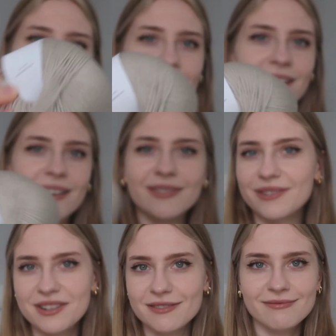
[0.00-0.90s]
colour,
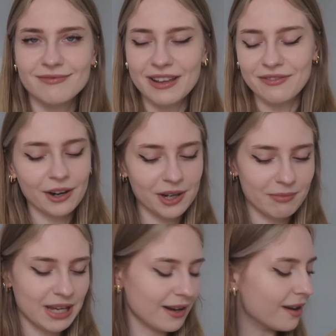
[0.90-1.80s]
which is a very
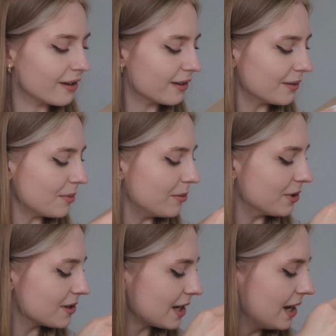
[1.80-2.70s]
me colour at the
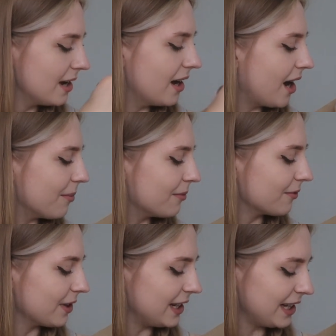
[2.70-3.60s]
moment. I'm
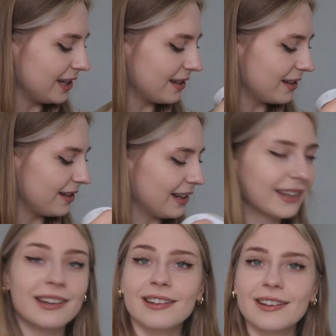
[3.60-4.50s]
really
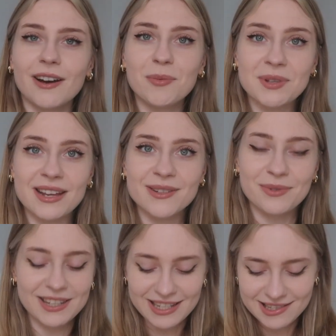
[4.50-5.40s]
like obsessed
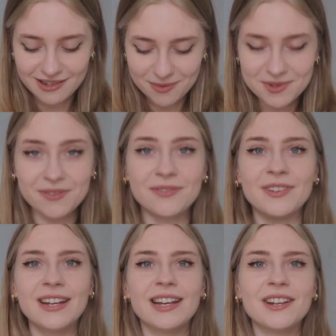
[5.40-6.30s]
with these types of
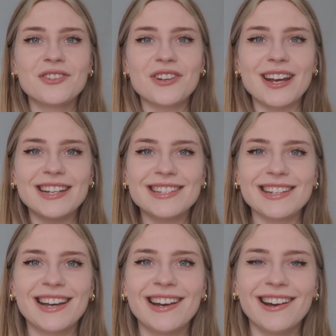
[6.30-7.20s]
shades.
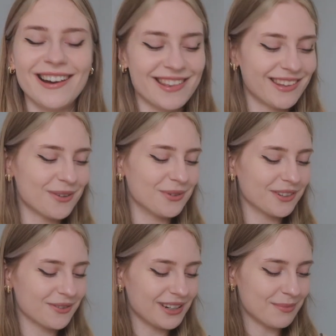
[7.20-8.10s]
I think it will
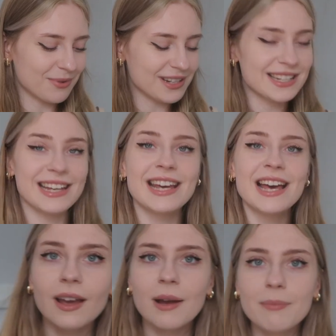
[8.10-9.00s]
look really pretty.
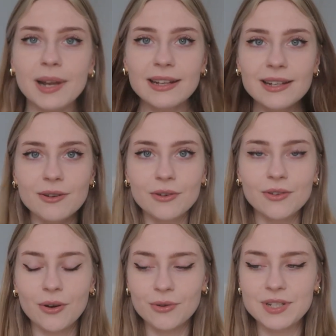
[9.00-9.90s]
I'm planning on
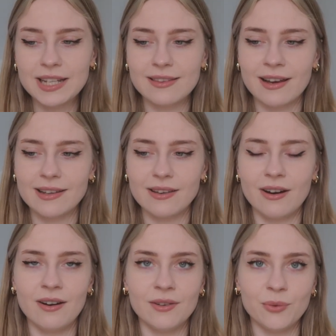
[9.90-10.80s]
holding that
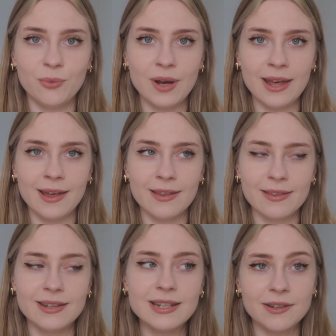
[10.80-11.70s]
yarn
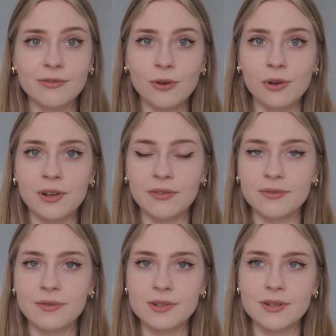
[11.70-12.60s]
with Knitting for
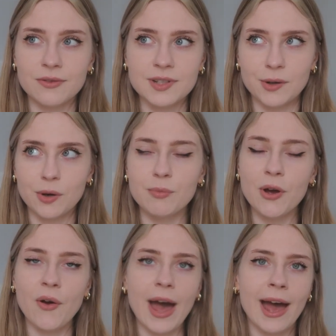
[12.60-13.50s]
Olive soft silk
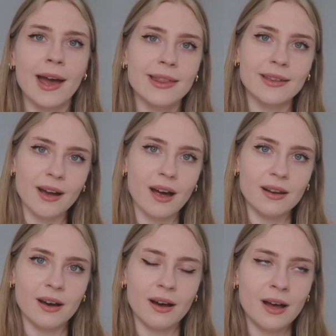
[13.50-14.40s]
mohair in the
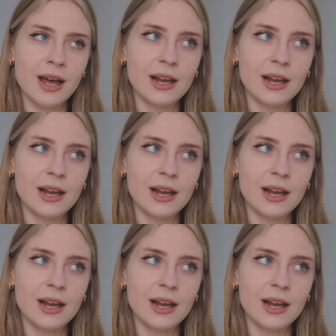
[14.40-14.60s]
colour